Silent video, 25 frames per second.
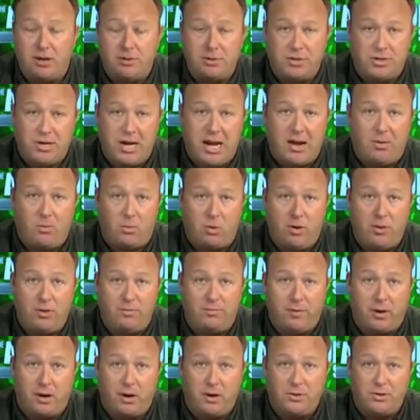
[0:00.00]
understand we're on
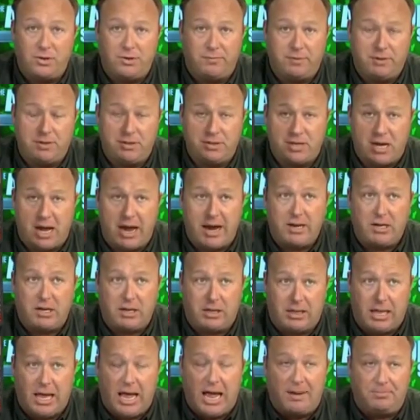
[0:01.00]
the verge of a design
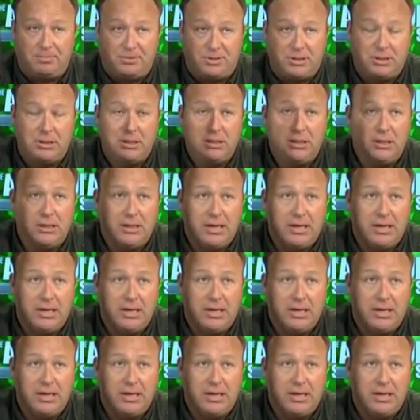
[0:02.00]
collapse